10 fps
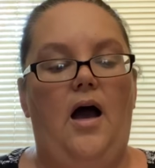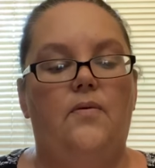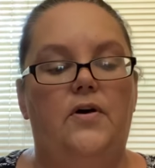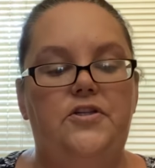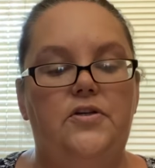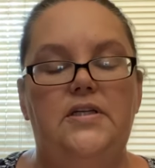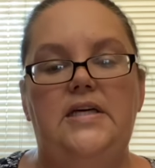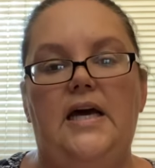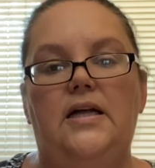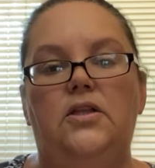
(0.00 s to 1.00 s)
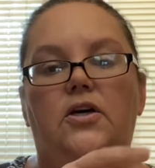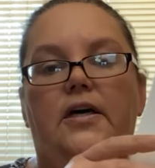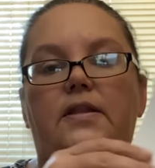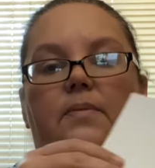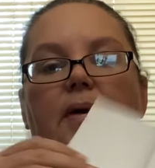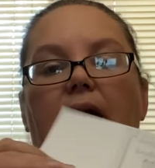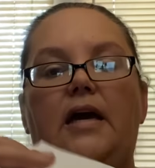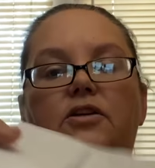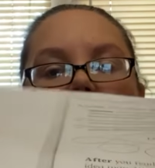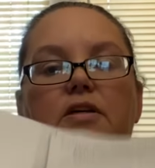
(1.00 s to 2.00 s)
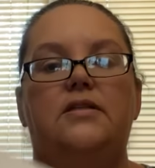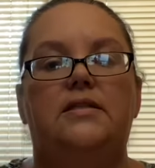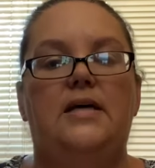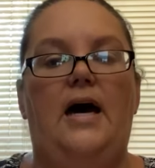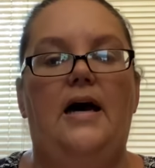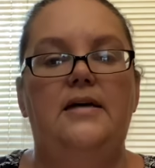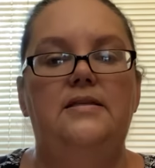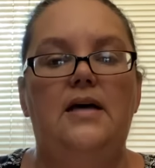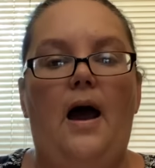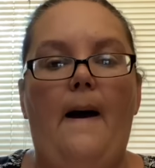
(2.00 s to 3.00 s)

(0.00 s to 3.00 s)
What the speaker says: I want you to take a look at the page that says